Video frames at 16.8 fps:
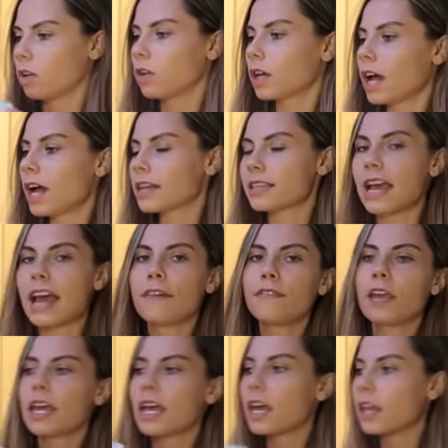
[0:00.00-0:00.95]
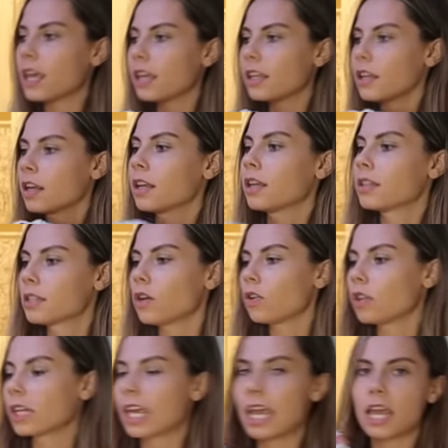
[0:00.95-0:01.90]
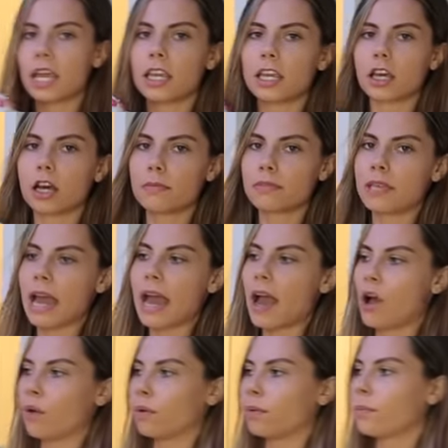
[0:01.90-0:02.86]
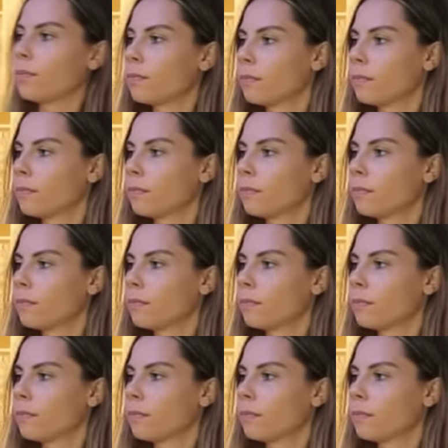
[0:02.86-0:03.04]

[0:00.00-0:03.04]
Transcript: You guys have to hit it till the candy comes out.